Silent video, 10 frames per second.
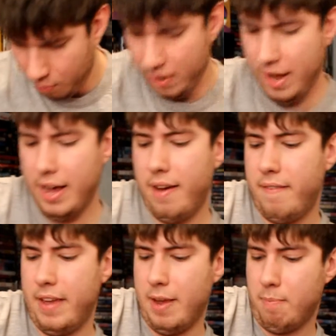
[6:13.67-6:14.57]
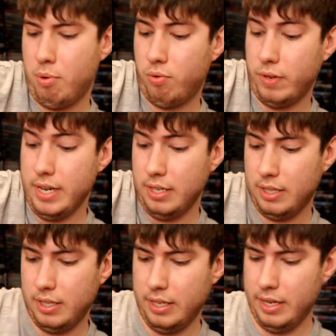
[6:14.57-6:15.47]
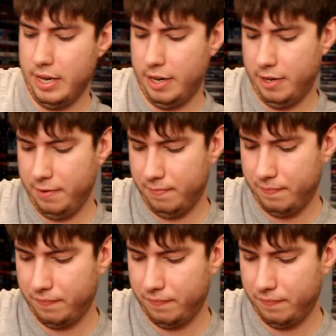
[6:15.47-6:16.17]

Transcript: then we have a print in here.